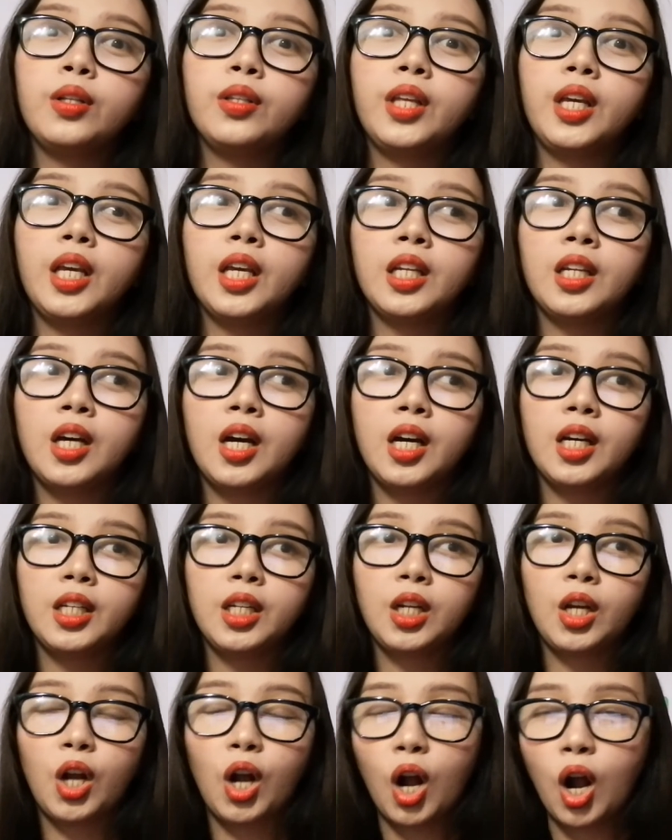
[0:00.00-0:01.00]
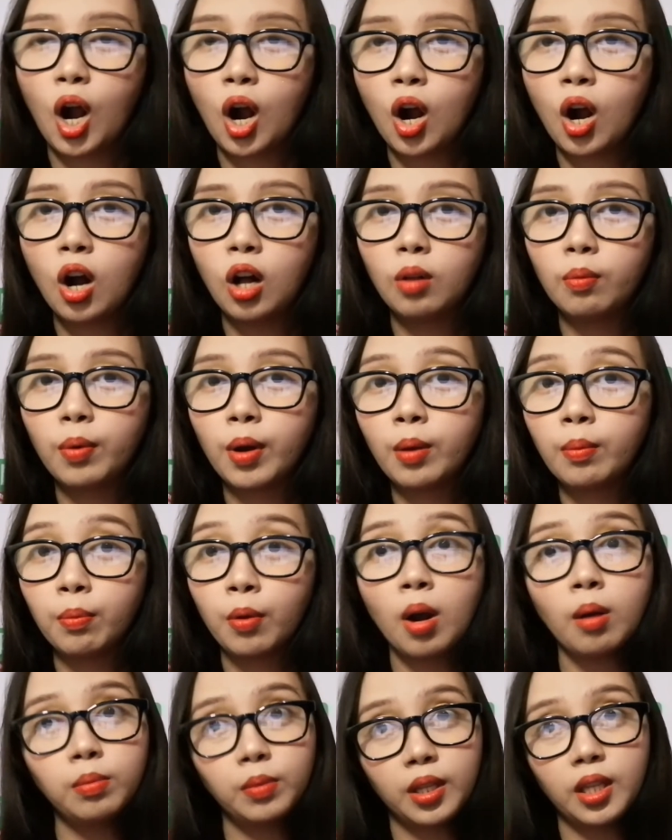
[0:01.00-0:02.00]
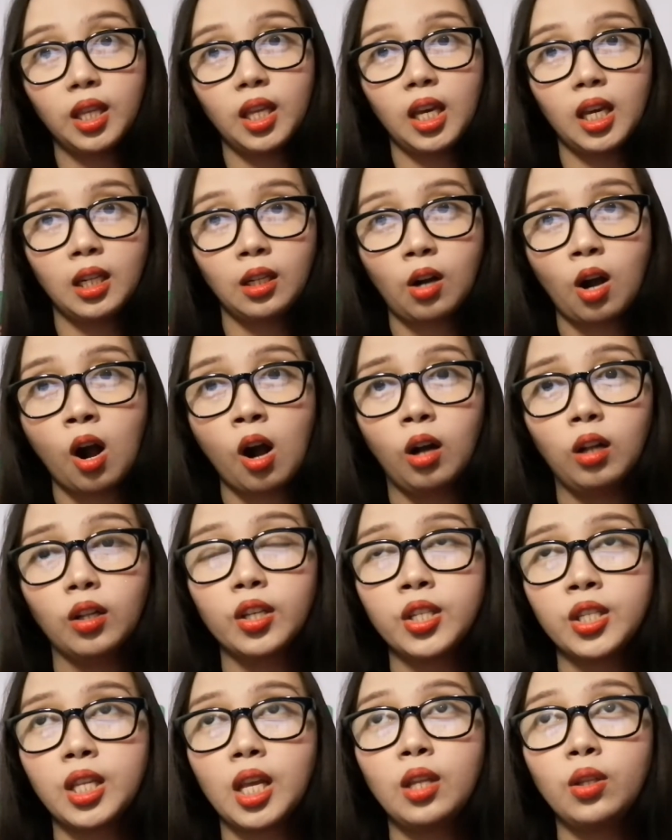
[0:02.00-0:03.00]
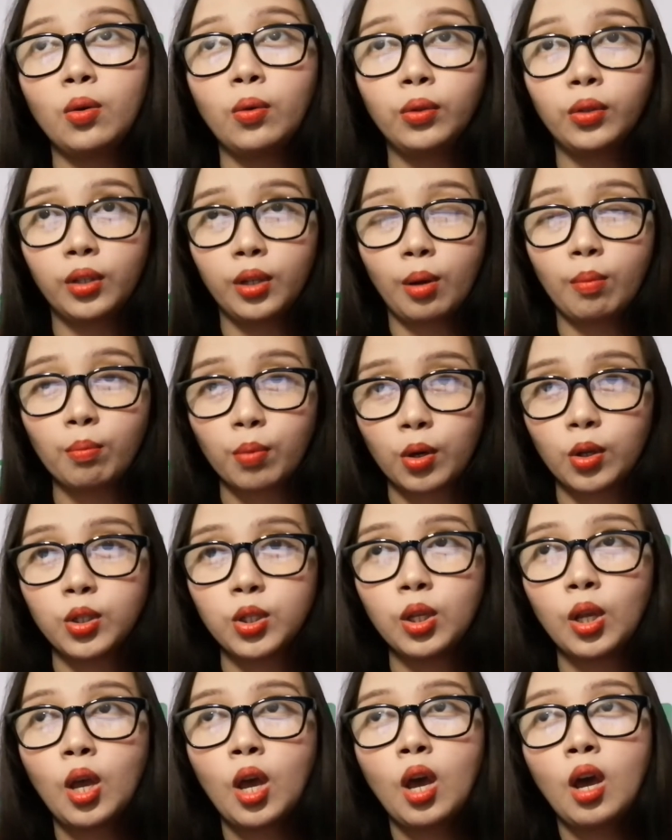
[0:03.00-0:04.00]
They cannot call. Probably they can call because they know the numbers